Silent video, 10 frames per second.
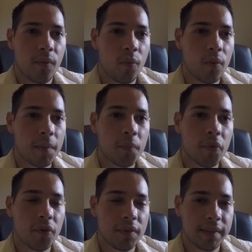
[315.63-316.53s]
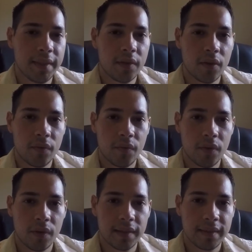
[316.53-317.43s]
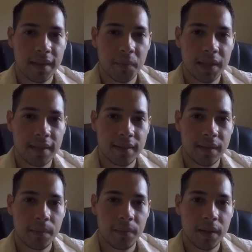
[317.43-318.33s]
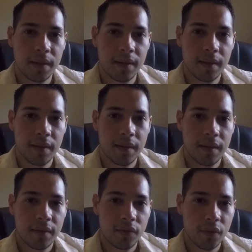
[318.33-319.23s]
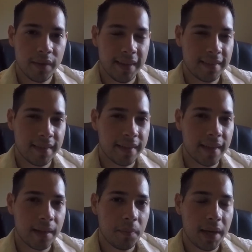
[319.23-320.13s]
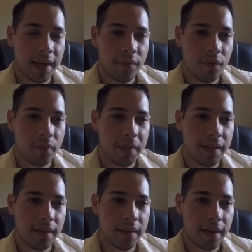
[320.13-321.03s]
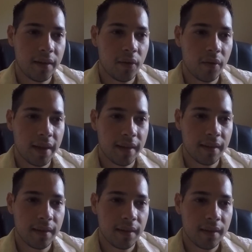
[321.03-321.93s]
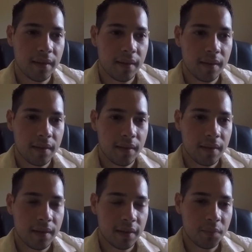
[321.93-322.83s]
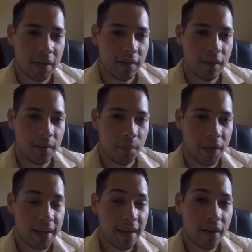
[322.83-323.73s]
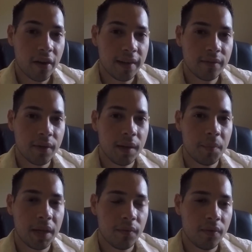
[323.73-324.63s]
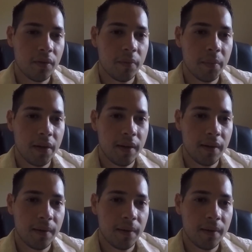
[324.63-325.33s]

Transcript: 1.0 for astigmatism. So it's not that bad for me. I know that especially PKR is really painful, but